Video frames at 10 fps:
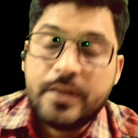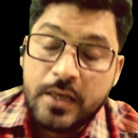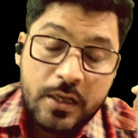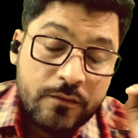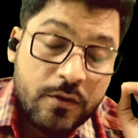
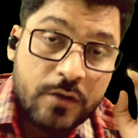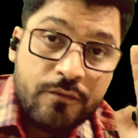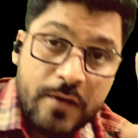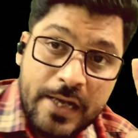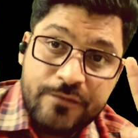I've got
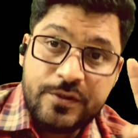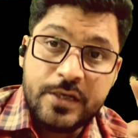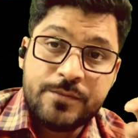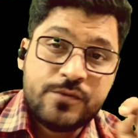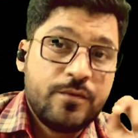5
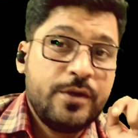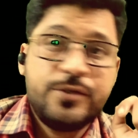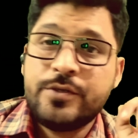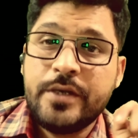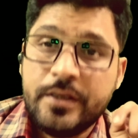tips for you
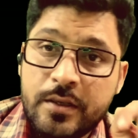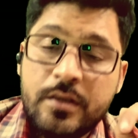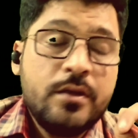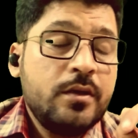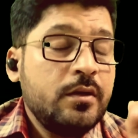today.
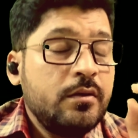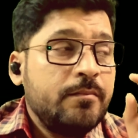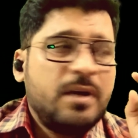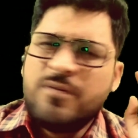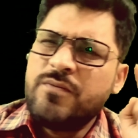
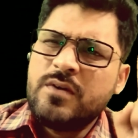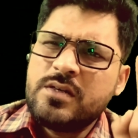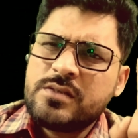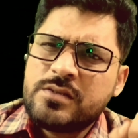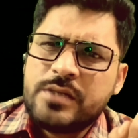My
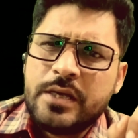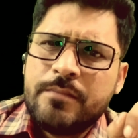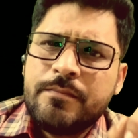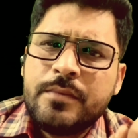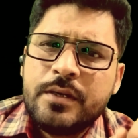first
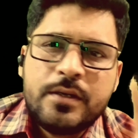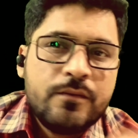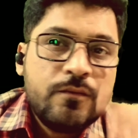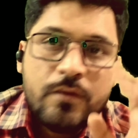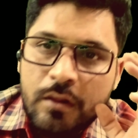tip
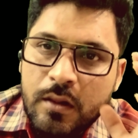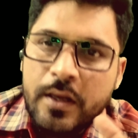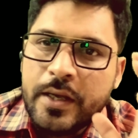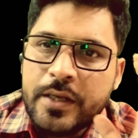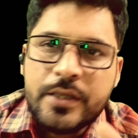for
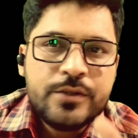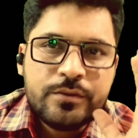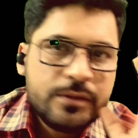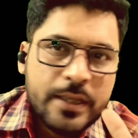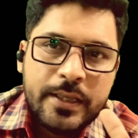learning
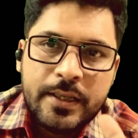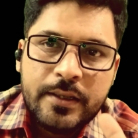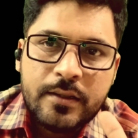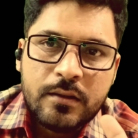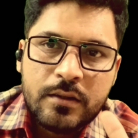to think
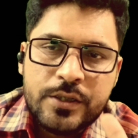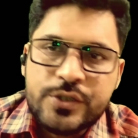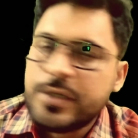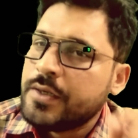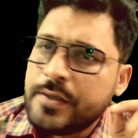in
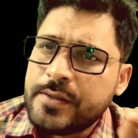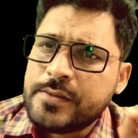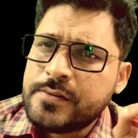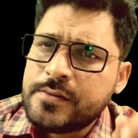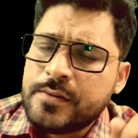English
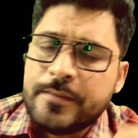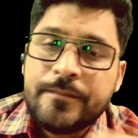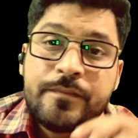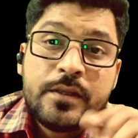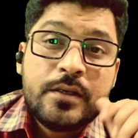is
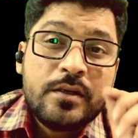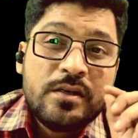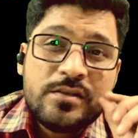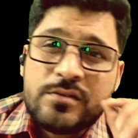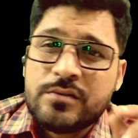
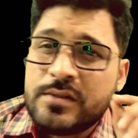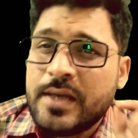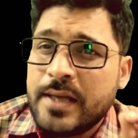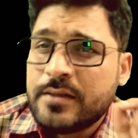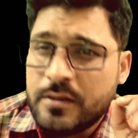to
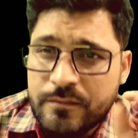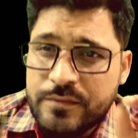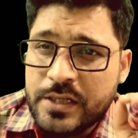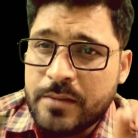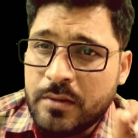get
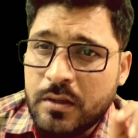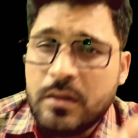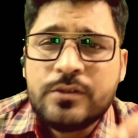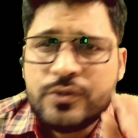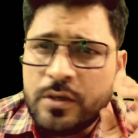
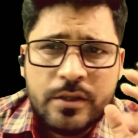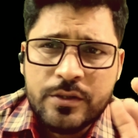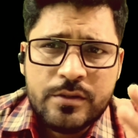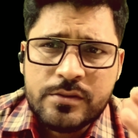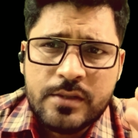comfortable
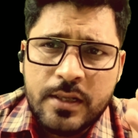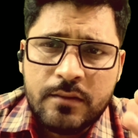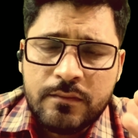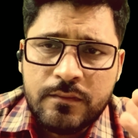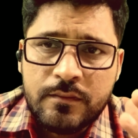talking to
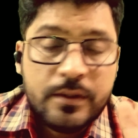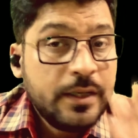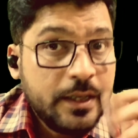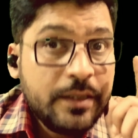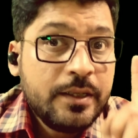yourself
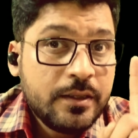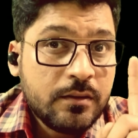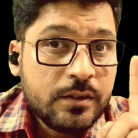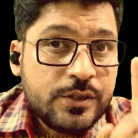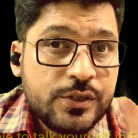in
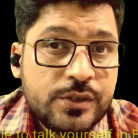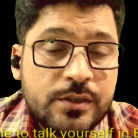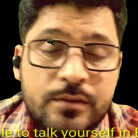English.